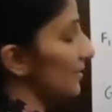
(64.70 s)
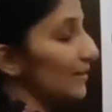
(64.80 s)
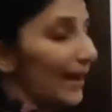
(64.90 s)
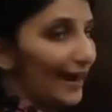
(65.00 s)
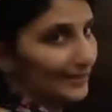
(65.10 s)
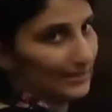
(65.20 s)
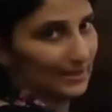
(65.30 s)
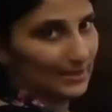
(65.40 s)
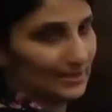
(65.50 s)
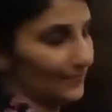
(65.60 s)

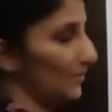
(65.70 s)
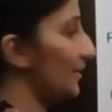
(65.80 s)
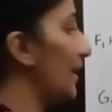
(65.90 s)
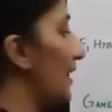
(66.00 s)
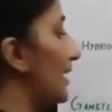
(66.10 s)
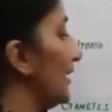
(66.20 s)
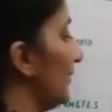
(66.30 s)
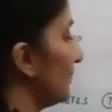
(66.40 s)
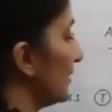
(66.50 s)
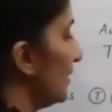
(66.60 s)
enters. Okay, again,
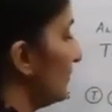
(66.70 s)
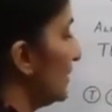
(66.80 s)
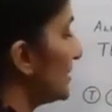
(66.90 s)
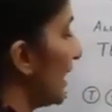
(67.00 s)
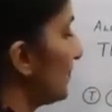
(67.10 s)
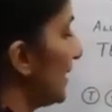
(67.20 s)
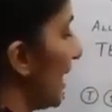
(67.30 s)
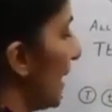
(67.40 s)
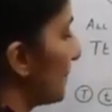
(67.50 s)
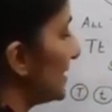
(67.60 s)
the same thing
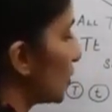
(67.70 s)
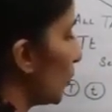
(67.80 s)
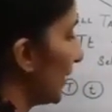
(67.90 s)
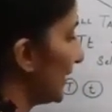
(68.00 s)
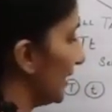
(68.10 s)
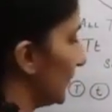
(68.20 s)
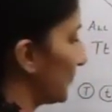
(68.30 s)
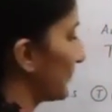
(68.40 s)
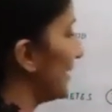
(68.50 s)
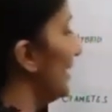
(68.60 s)
happens over here.
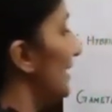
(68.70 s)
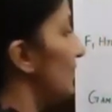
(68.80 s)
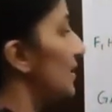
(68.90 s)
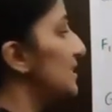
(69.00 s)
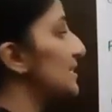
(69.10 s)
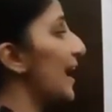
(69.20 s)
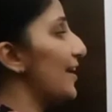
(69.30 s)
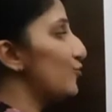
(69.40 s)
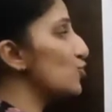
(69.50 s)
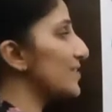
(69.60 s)
This is a
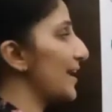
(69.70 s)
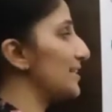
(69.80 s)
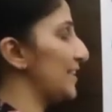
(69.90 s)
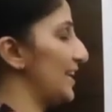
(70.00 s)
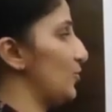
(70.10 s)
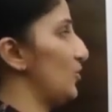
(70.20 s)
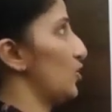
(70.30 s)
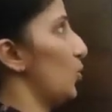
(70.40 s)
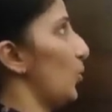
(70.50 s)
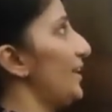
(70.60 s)
heterozygous individual.
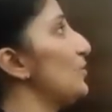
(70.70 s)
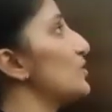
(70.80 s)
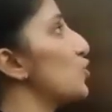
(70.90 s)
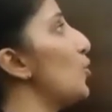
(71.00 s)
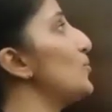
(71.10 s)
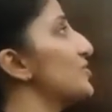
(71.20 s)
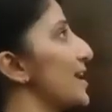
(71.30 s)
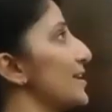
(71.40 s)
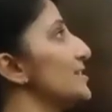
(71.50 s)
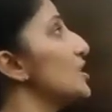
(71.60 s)
When it was
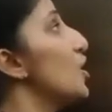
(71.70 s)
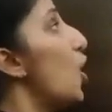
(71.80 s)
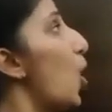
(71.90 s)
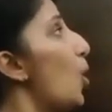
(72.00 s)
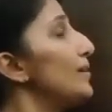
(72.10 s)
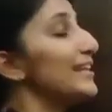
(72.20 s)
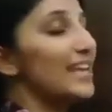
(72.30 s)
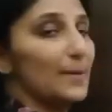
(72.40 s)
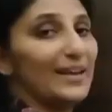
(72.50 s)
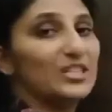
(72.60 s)
homozygous, all the
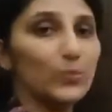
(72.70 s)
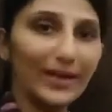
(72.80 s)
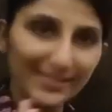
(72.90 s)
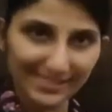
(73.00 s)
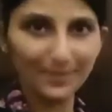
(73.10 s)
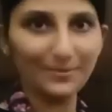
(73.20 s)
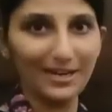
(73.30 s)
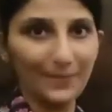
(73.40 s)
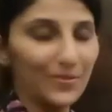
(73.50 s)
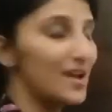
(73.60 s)
gametes were similar.
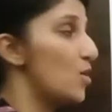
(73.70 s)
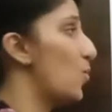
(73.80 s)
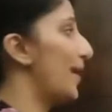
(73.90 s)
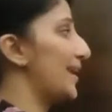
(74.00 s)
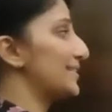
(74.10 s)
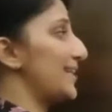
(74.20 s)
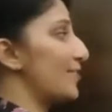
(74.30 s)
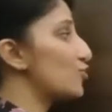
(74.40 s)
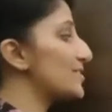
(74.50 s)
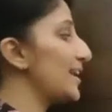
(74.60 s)
Whereas in a
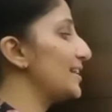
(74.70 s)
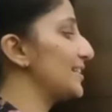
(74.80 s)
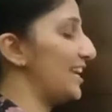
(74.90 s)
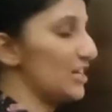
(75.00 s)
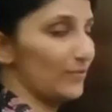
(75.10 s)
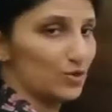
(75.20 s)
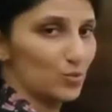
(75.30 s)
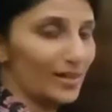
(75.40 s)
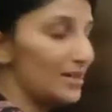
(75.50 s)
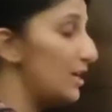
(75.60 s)
heterozygous
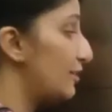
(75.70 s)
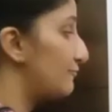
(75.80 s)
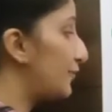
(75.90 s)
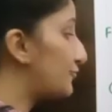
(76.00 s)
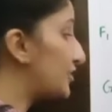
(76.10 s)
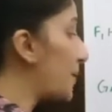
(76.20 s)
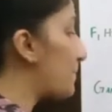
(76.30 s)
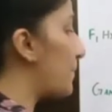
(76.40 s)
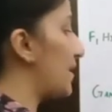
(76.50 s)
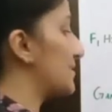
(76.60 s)
individual,
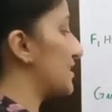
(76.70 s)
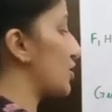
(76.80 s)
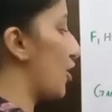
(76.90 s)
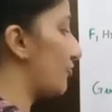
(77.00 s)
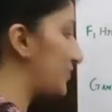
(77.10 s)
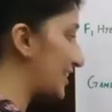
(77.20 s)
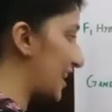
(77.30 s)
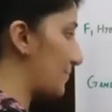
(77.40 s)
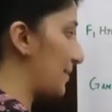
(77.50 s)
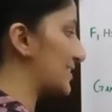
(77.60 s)
50% of the
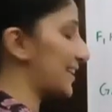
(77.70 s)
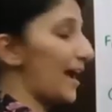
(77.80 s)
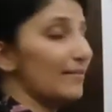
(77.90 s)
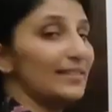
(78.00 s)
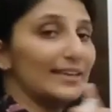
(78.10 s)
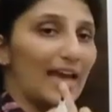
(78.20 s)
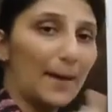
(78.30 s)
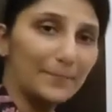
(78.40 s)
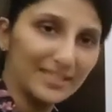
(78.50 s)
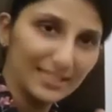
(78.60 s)
gametes carry the
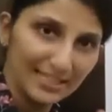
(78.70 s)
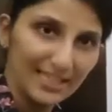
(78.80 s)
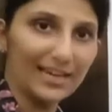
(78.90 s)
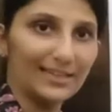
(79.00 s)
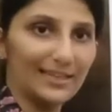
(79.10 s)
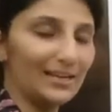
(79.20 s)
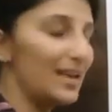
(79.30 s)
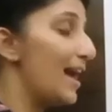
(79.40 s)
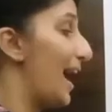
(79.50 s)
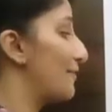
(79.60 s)
capital T allele
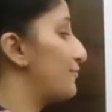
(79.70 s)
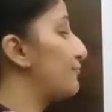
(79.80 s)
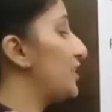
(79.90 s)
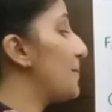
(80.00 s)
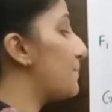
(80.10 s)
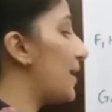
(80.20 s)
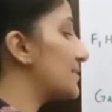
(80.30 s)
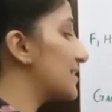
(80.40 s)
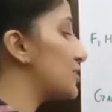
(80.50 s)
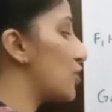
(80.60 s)
and
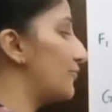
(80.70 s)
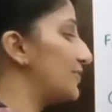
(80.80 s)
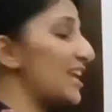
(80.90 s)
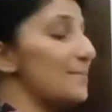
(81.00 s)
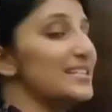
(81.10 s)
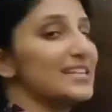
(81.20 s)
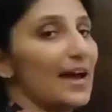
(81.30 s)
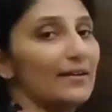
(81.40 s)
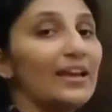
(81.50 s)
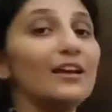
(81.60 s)
50% of the gametes
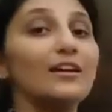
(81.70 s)
carry